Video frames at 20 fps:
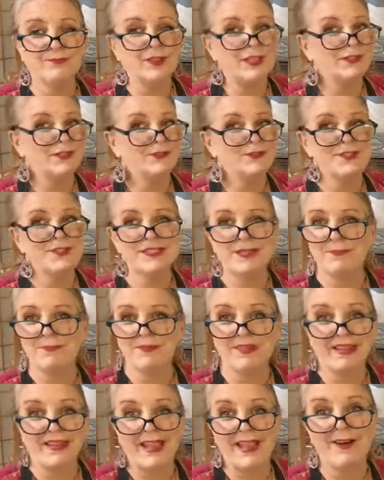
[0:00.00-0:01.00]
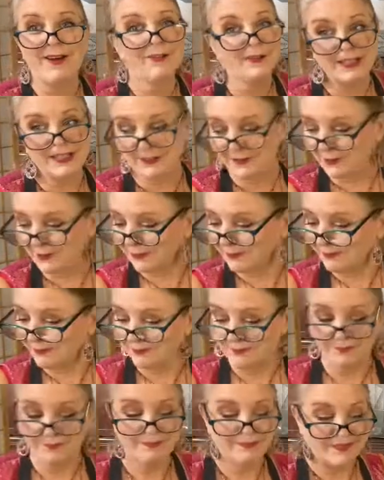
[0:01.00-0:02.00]
figured something out here.
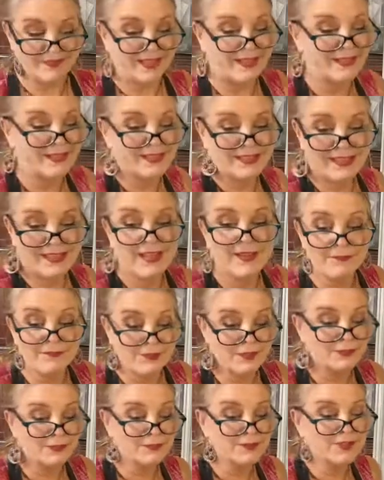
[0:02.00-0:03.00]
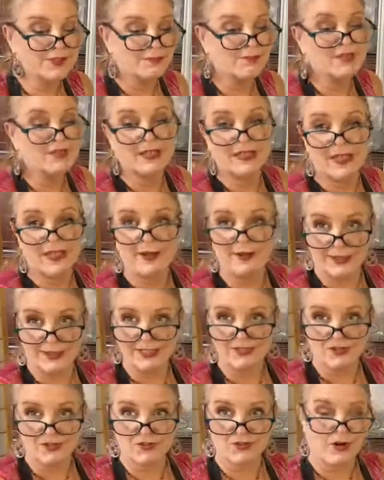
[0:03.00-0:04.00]
I think I figured something out.
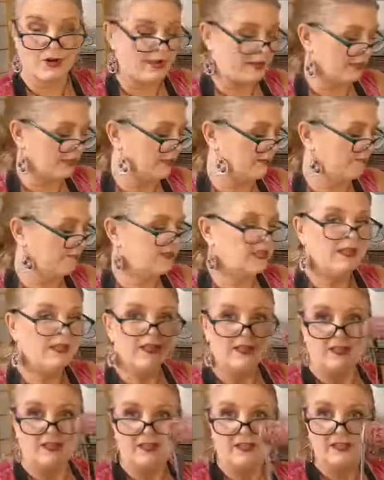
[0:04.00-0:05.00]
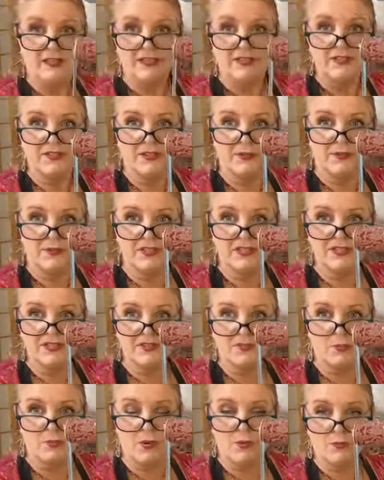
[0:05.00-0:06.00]
Let's try it. So this
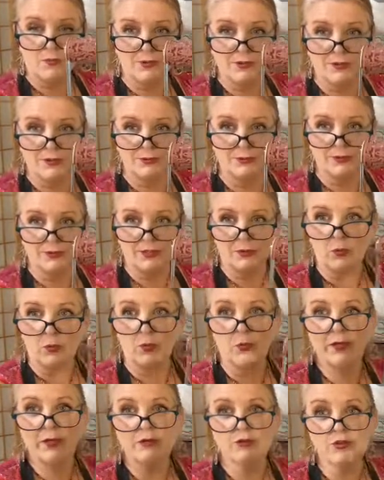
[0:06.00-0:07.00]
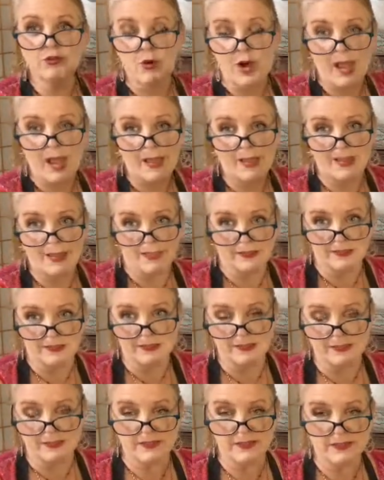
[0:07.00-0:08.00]
is what we're doing. We're trying
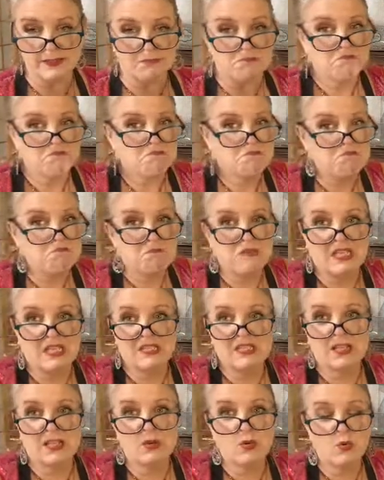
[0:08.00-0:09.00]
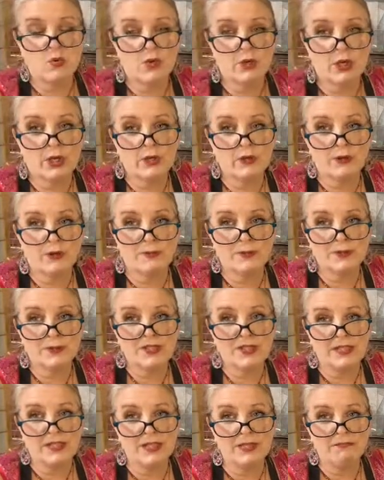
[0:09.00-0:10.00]
this. Is it going to work
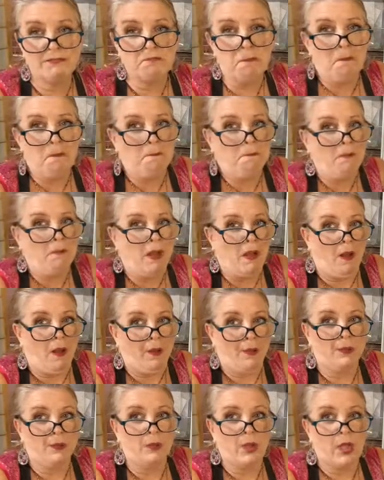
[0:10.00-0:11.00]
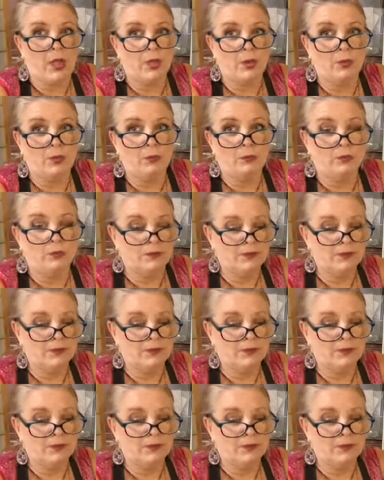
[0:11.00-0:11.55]
100%? I don't know.